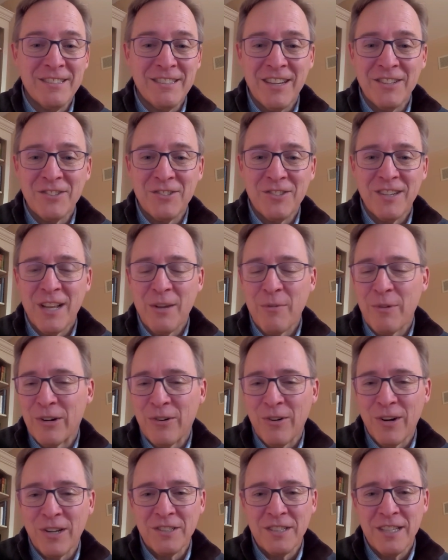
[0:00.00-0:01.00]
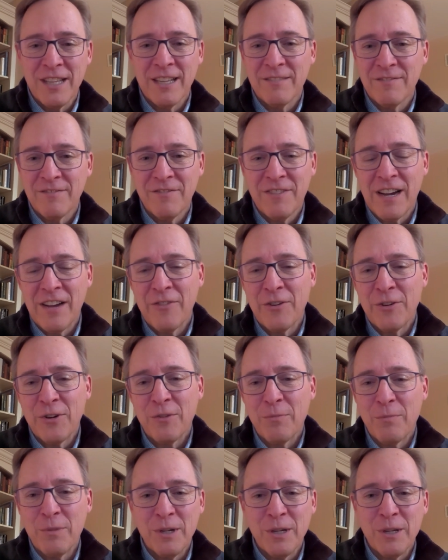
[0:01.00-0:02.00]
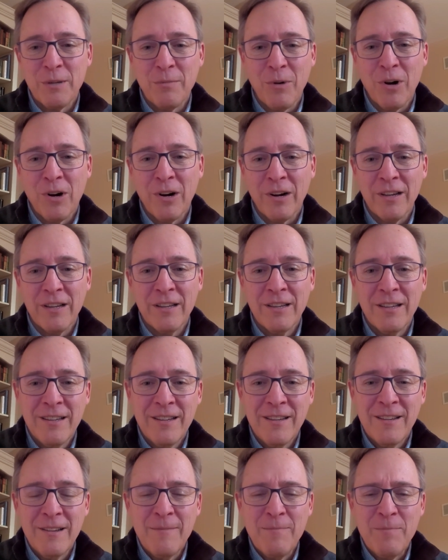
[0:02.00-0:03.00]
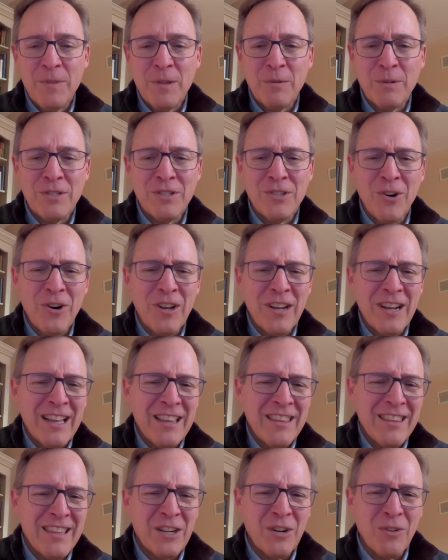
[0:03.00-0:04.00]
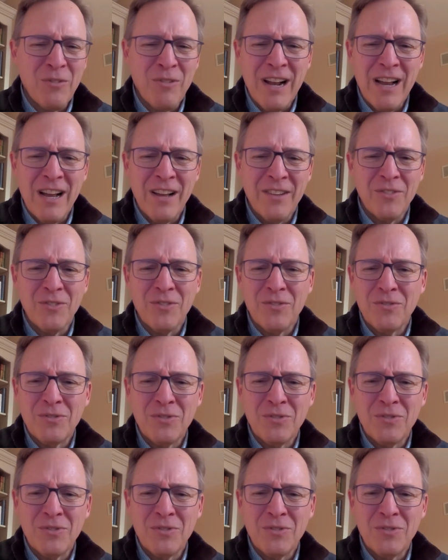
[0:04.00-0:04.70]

Yesterday, we crossed that 500 million mark. We started, I think, around